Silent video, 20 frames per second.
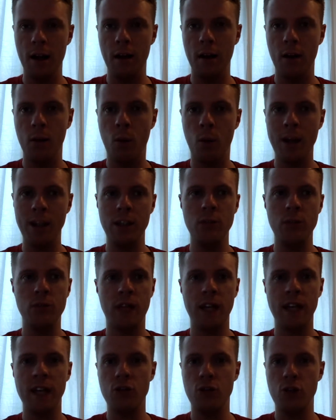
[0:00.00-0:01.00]
When you
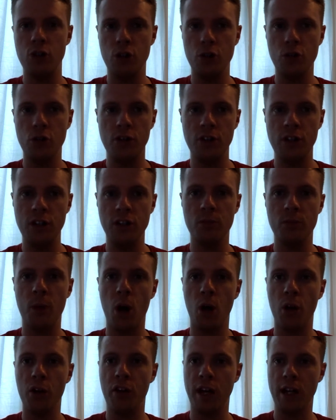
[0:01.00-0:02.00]
say introducing these
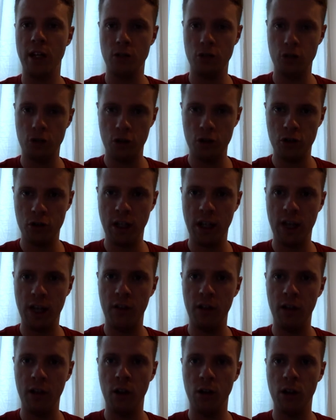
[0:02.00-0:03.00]
small things, just to give
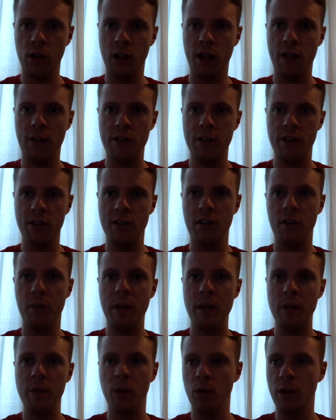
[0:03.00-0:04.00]
a little clarity to the
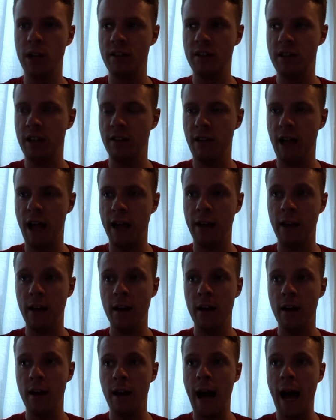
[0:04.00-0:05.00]
people listening, like,
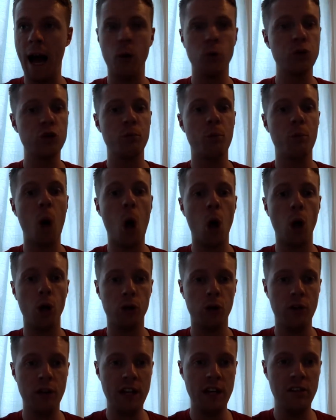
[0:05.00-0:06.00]
how small
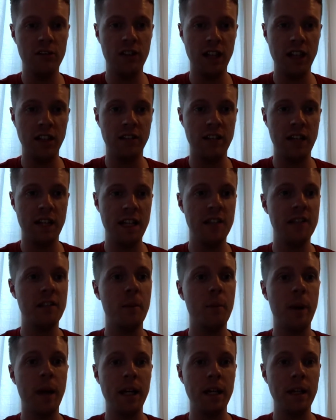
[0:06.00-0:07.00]
do these things need
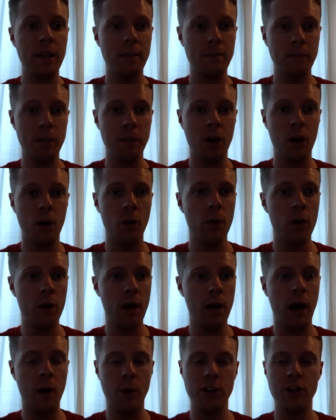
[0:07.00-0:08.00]
to be? You know,
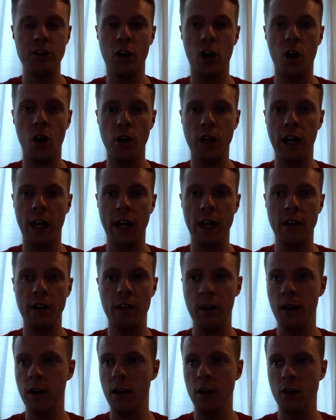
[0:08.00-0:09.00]
are we talking
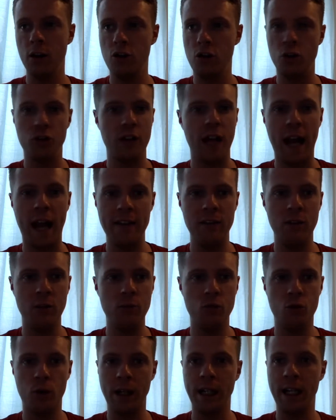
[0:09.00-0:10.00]
just getting
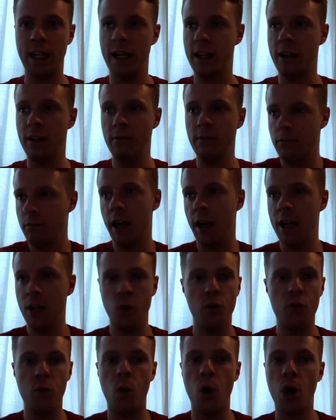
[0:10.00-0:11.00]
them drinking
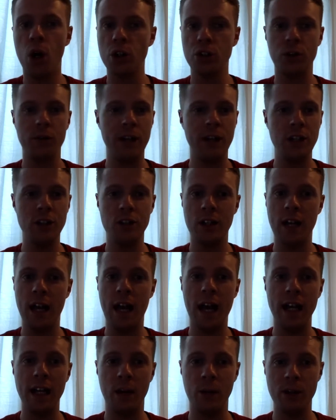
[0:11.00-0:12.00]
enough water each day?